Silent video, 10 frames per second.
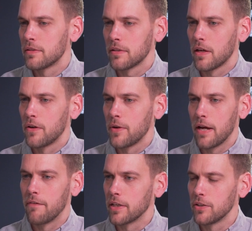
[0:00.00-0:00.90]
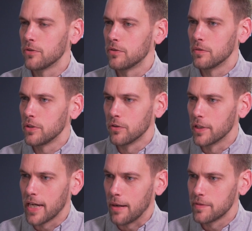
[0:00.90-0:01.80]
so, Eric, you're
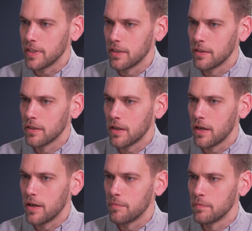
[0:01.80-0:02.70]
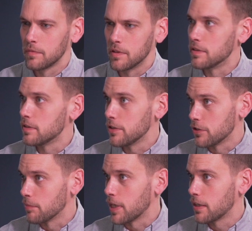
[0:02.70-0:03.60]
the captain, the
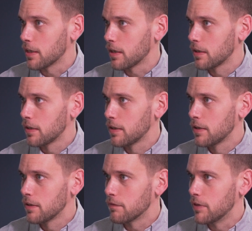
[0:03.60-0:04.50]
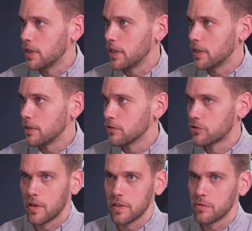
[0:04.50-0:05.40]
decision maker. Really, you're
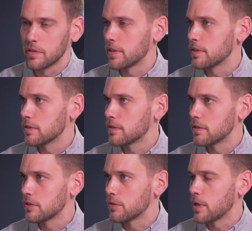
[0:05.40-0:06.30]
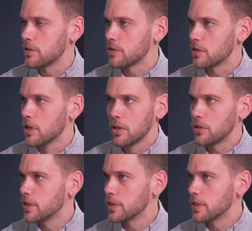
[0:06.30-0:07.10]
trying to assess this situation. You